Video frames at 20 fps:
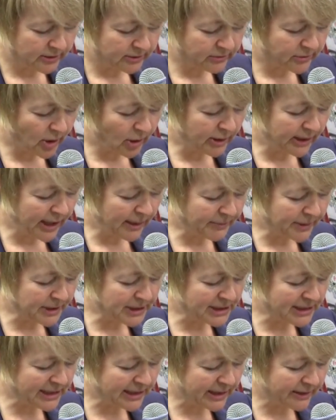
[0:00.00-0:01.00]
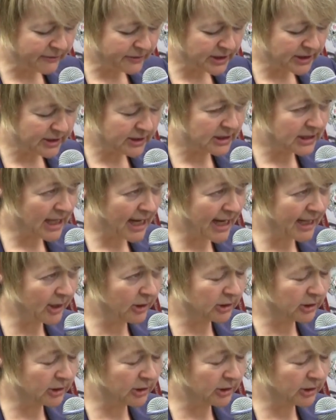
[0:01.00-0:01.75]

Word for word: rolling up her sleeves, tying